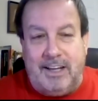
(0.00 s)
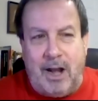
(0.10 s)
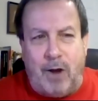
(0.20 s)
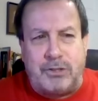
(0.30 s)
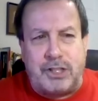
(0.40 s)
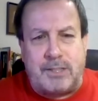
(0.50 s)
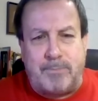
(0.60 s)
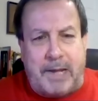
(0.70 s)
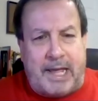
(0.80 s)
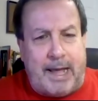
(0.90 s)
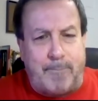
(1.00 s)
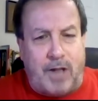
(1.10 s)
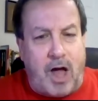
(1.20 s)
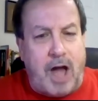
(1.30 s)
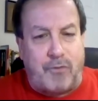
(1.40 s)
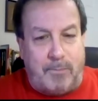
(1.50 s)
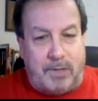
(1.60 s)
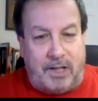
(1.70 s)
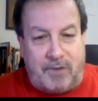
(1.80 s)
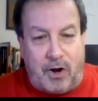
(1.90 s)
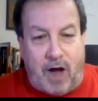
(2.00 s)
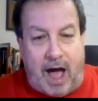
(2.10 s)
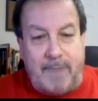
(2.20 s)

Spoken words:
just picking up laundry, believe it or not.